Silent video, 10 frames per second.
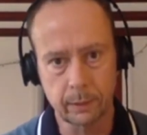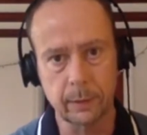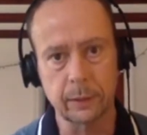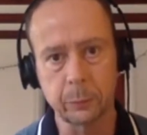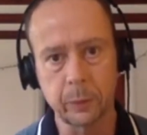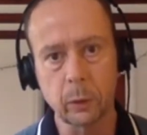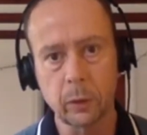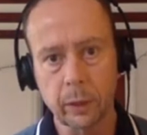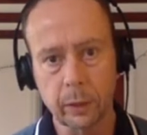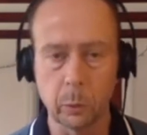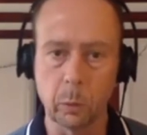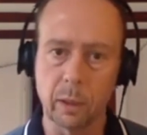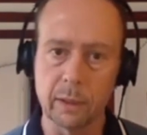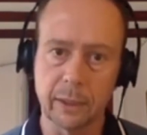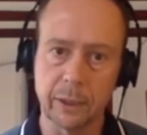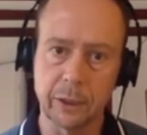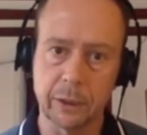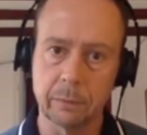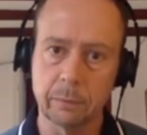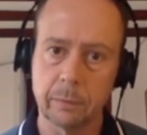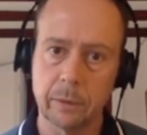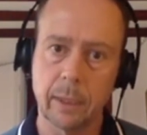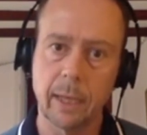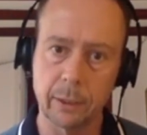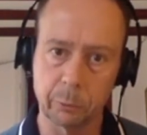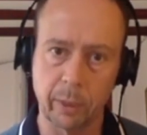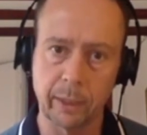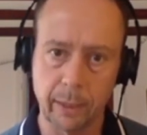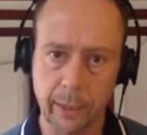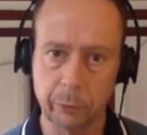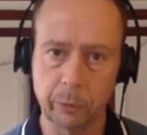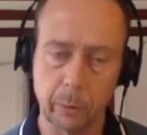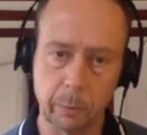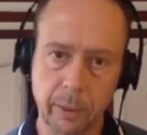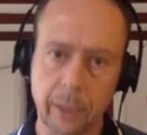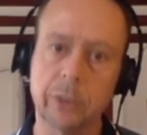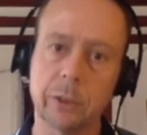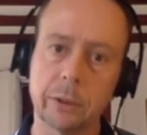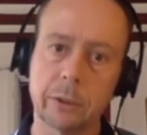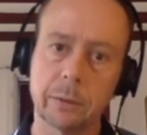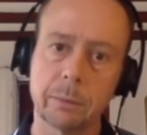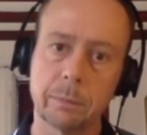is if we look at an organization that has regulatory obligations,